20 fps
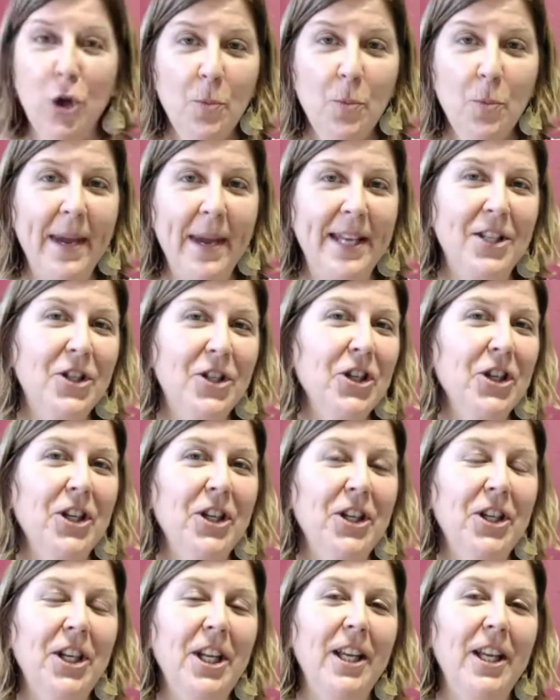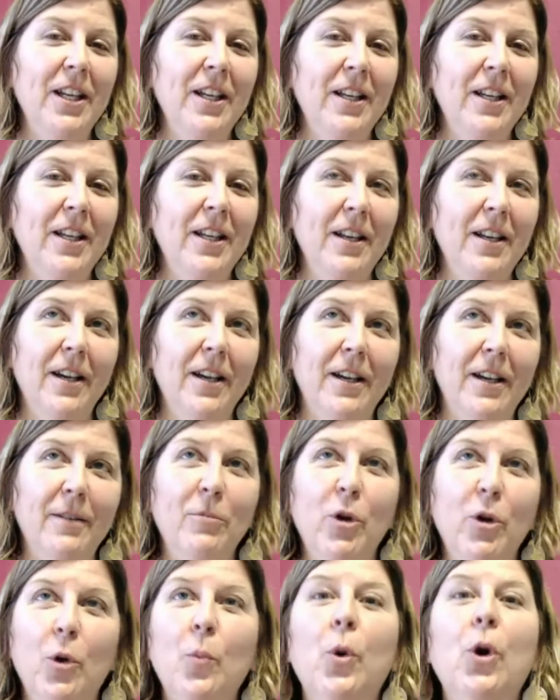mentioned in
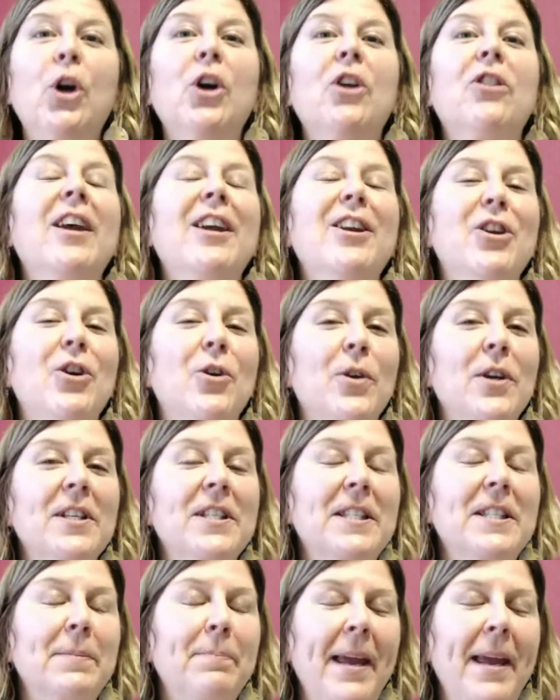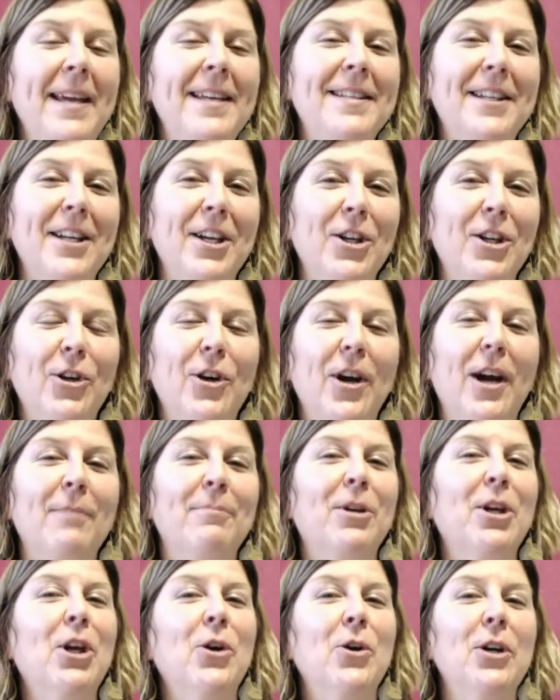your work that you're a space healer. I'm
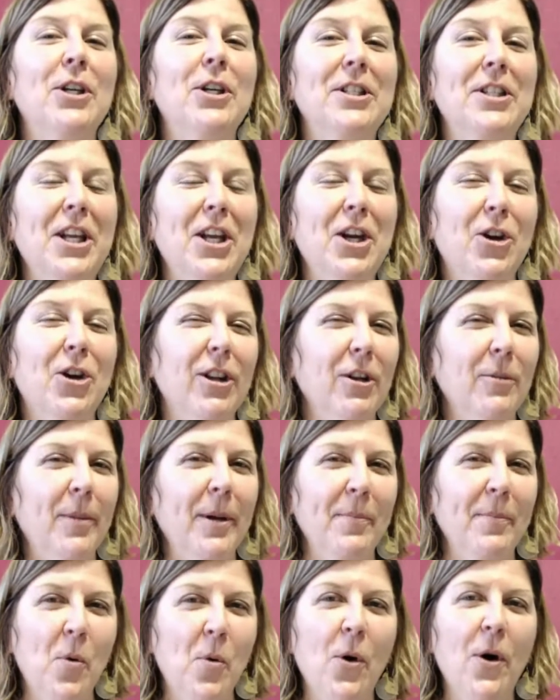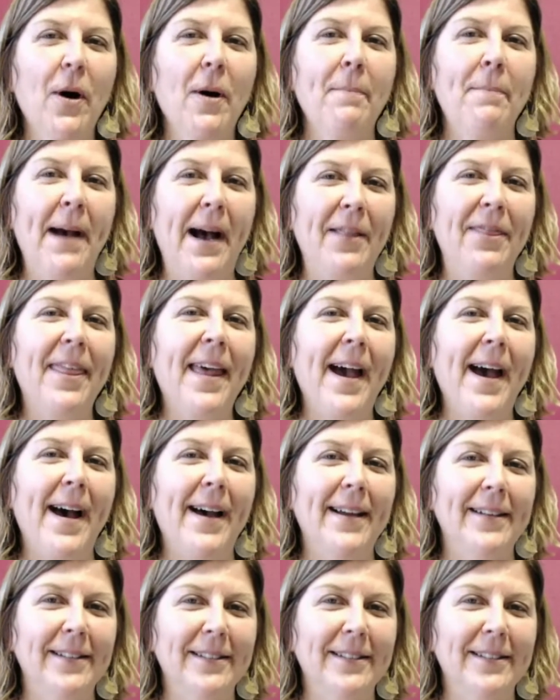curious to hear a little bit more about that.